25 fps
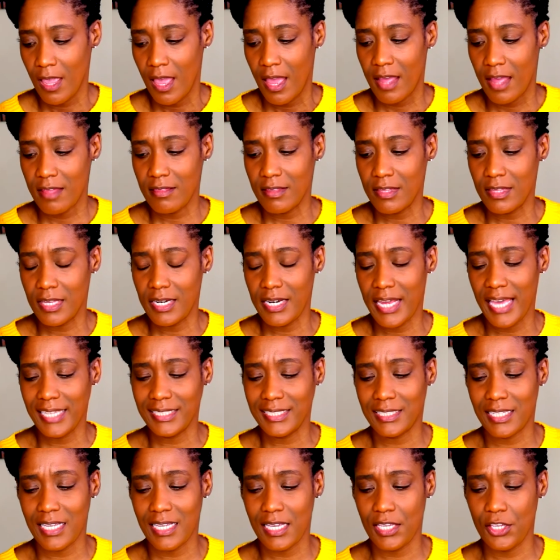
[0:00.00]
And then the
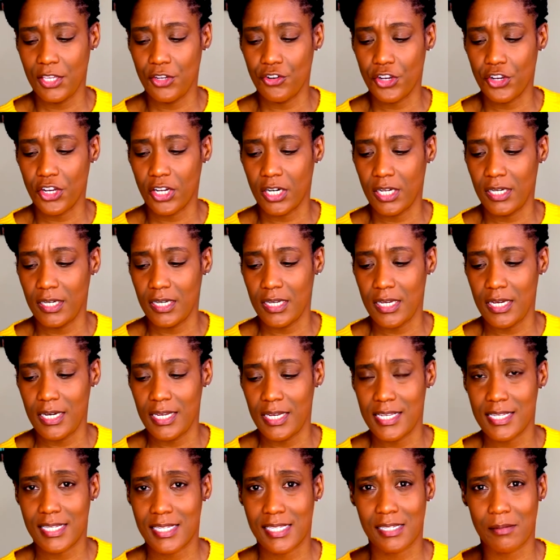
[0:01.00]
next thing you're going to need
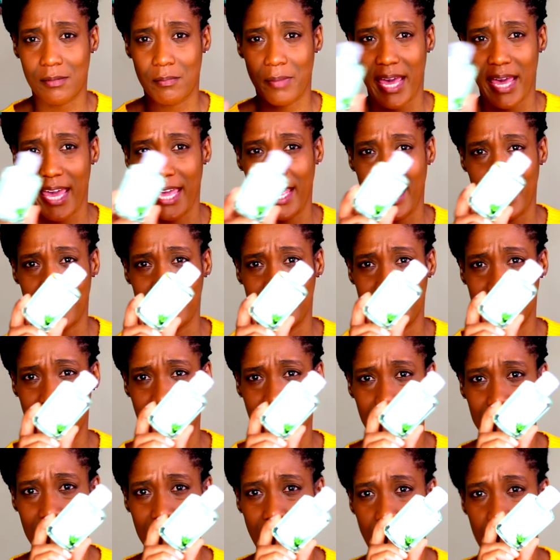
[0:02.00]
is some hand
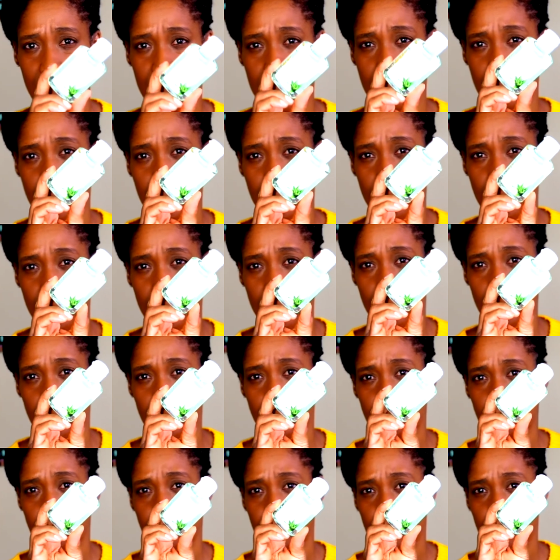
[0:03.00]
sanitizer.
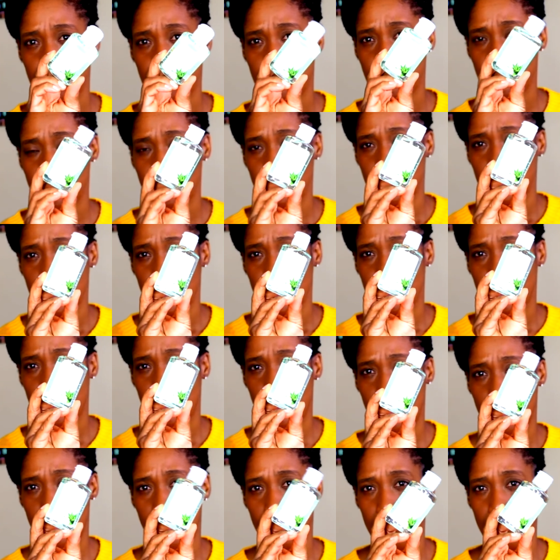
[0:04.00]

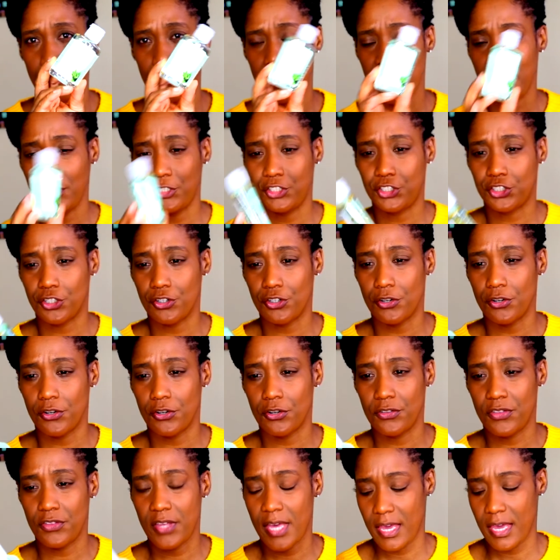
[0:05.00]
Make
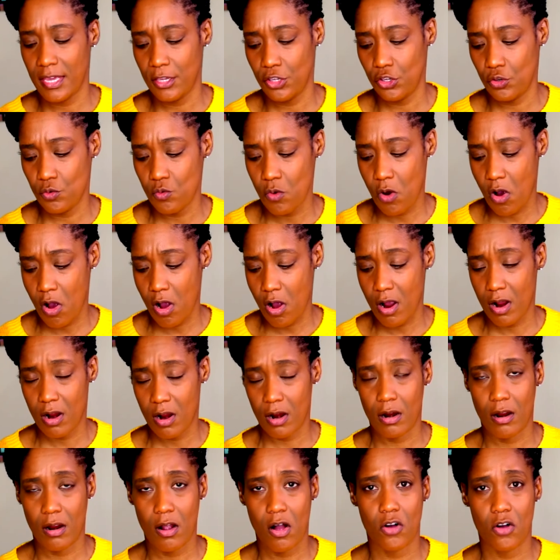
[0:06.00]
sure that you
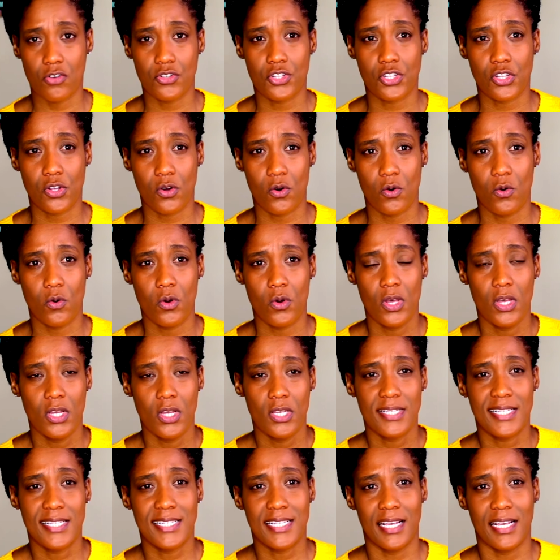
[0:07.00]
are also
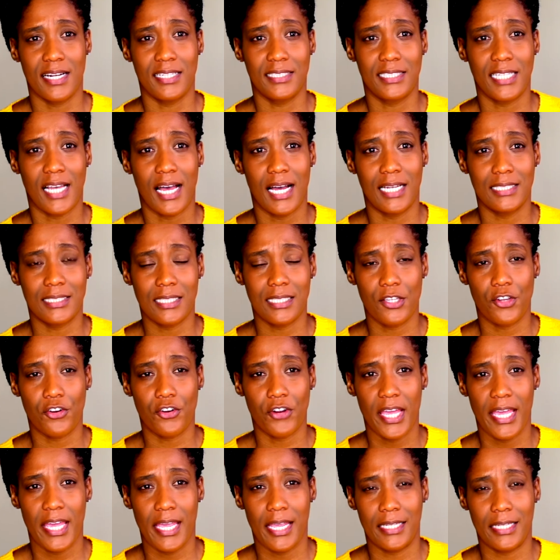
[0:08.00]
sanitizing
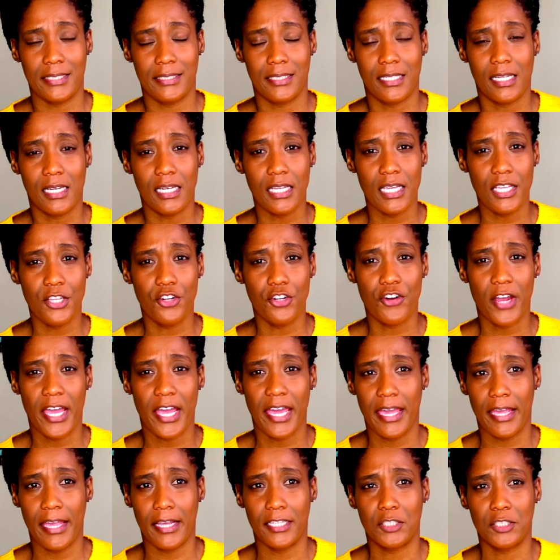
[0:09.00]
your hands. Clean your
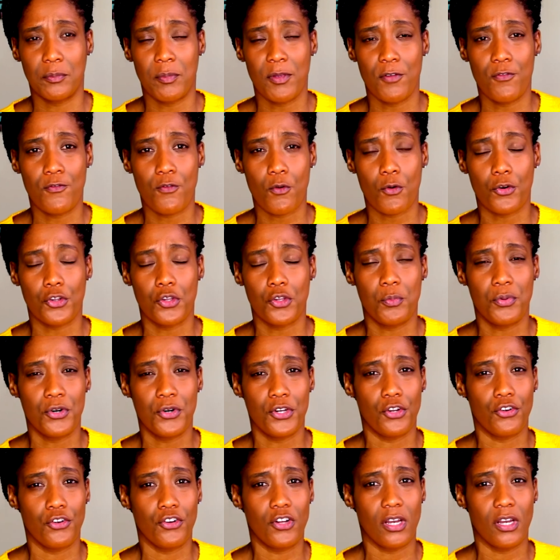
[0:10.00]
hands before you
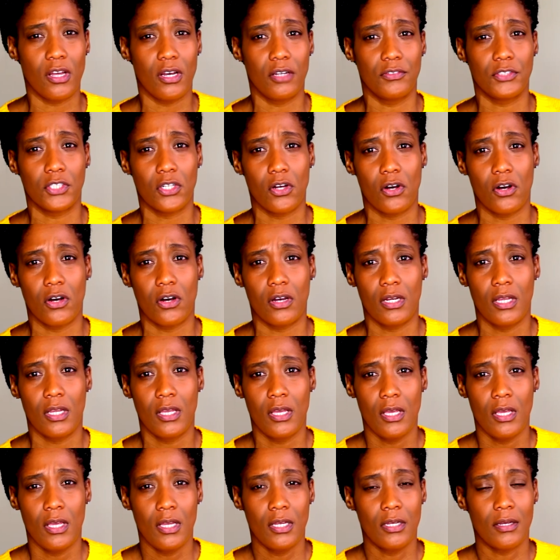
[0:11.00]
put your gloves on.
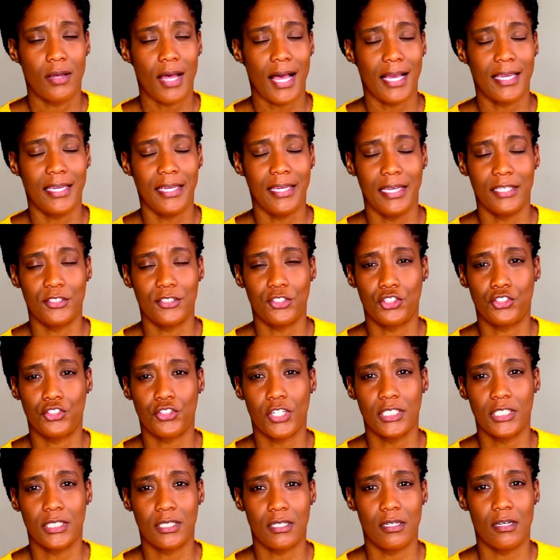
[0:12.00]
I can't
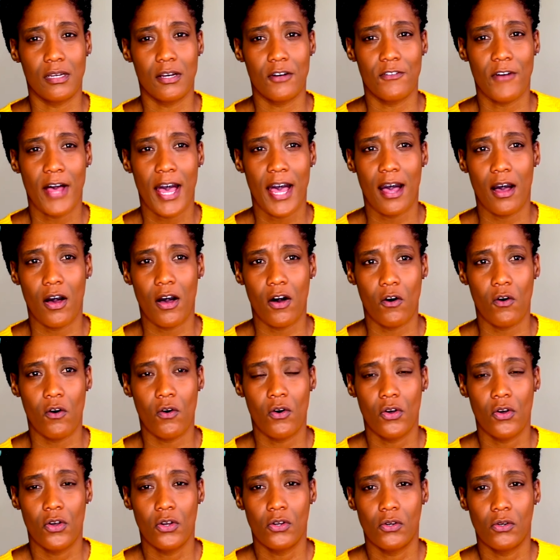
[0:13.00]
stress enough
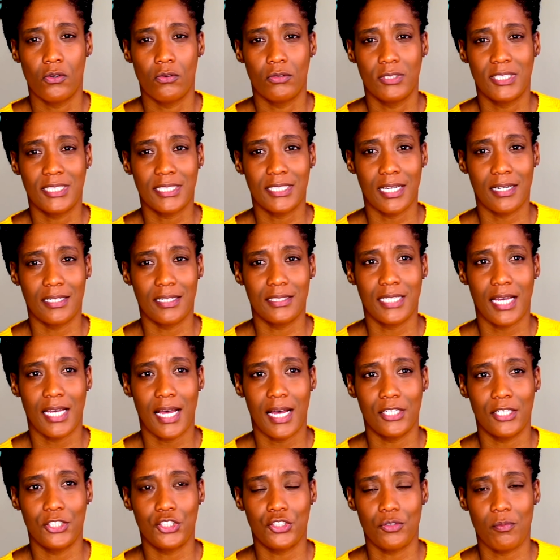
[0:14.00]
how
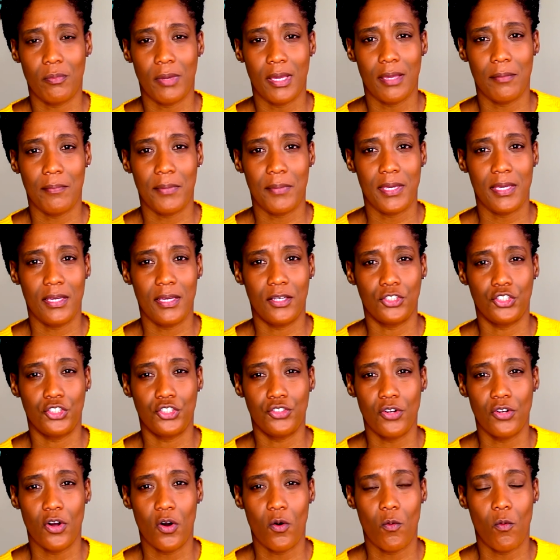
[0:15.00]
sanitized you may be, because
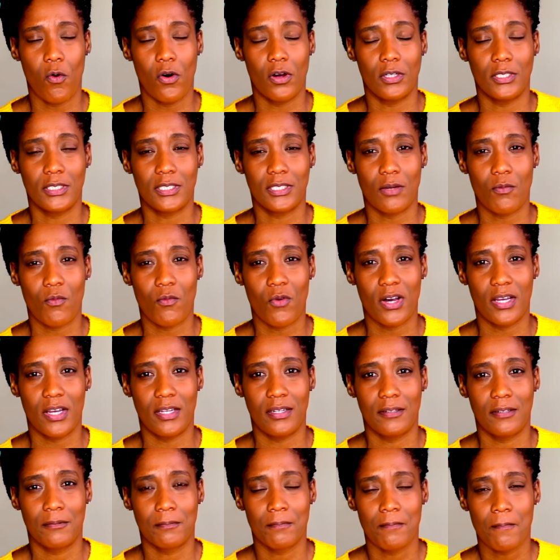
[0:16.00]
you don't want
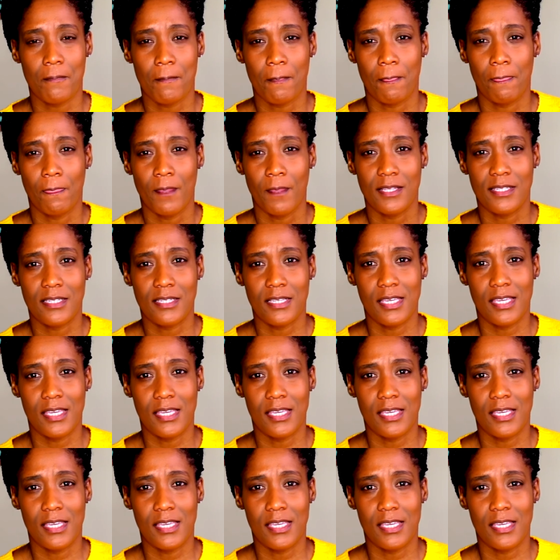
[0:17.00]
someone to